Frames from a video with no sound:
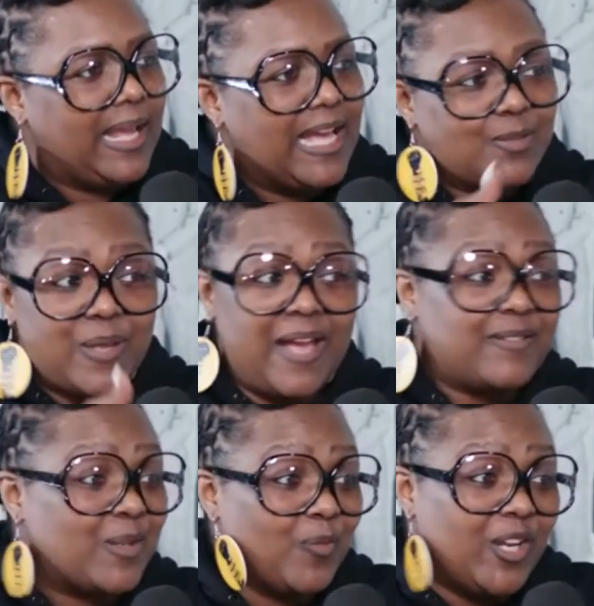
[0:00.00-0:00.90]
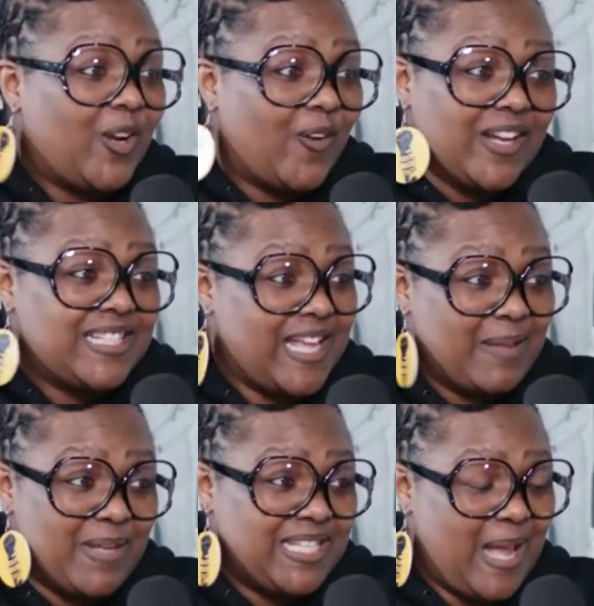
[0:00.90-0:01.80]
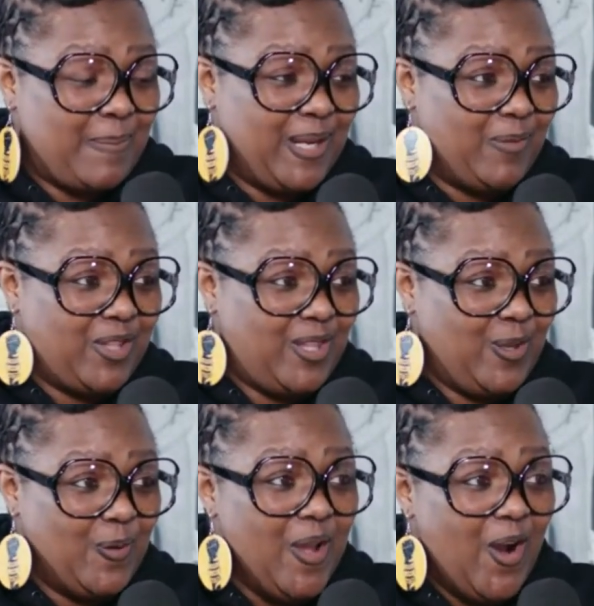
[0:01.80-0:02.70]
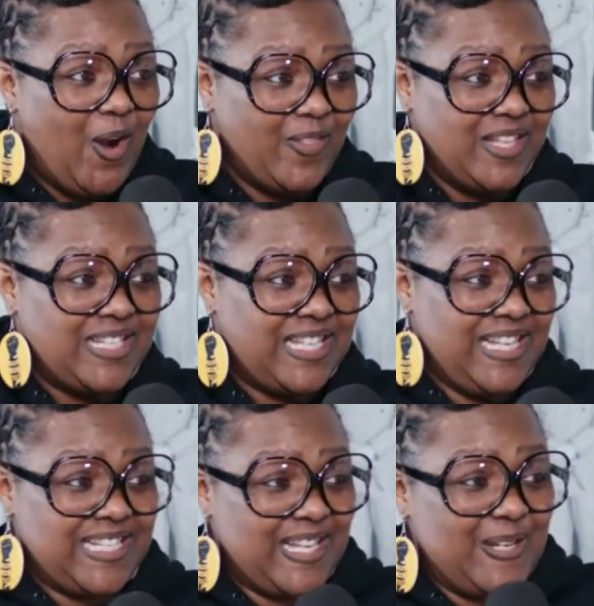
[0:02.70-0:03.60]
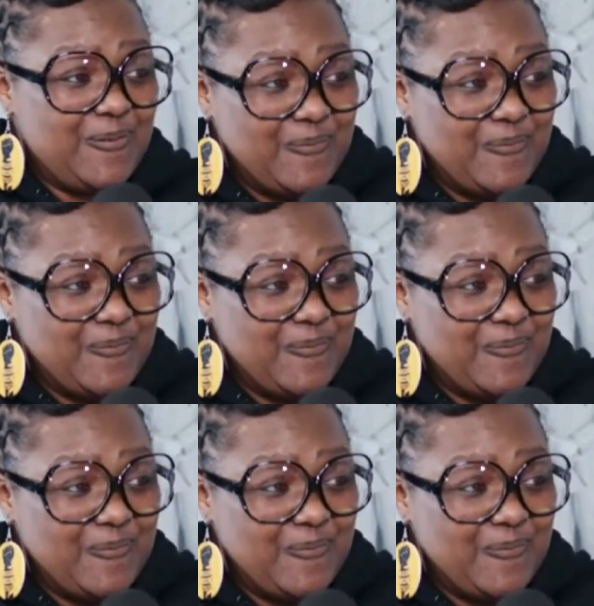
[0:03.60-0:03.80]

as we have some recurring segments happening with you on this season.